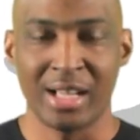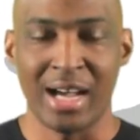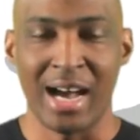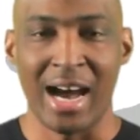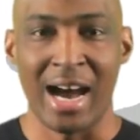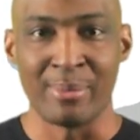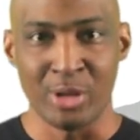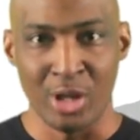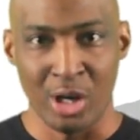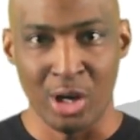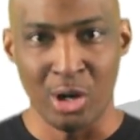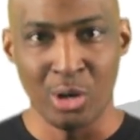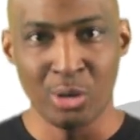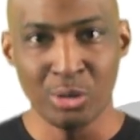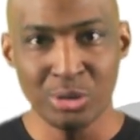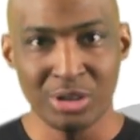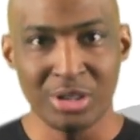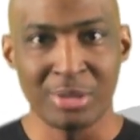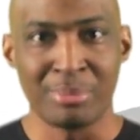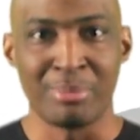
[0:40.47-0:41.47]
I'm your
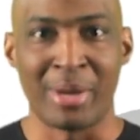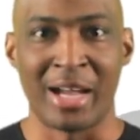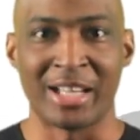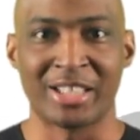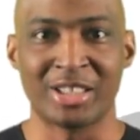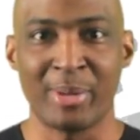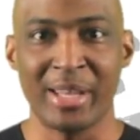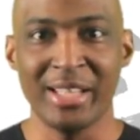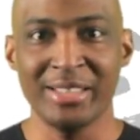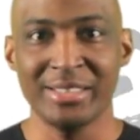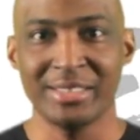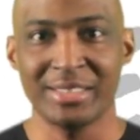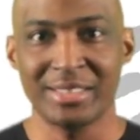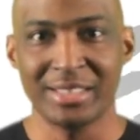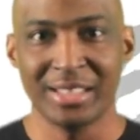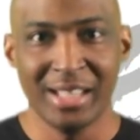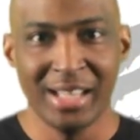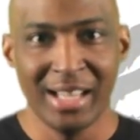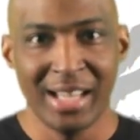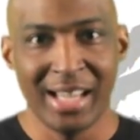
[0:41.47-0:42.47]
host, Mike
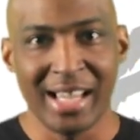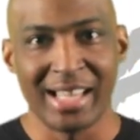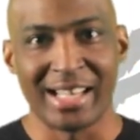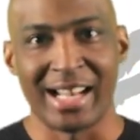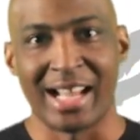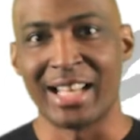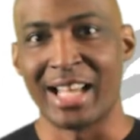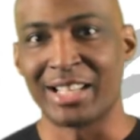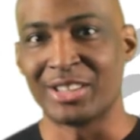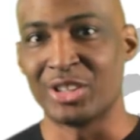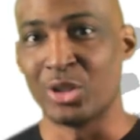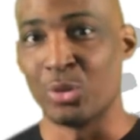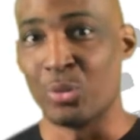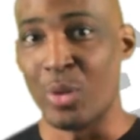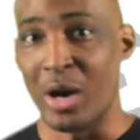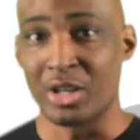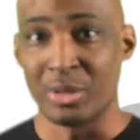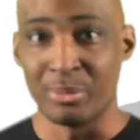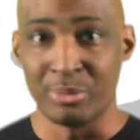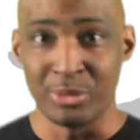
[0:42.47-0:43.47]
Spates, and I'd like to
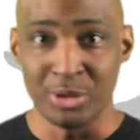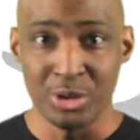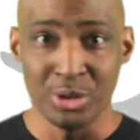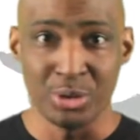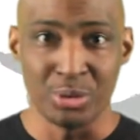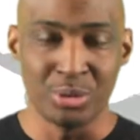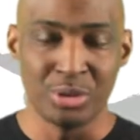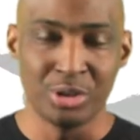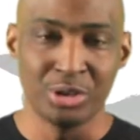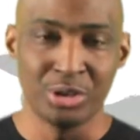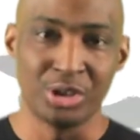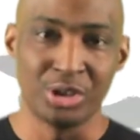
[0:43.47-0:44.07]
welcome you to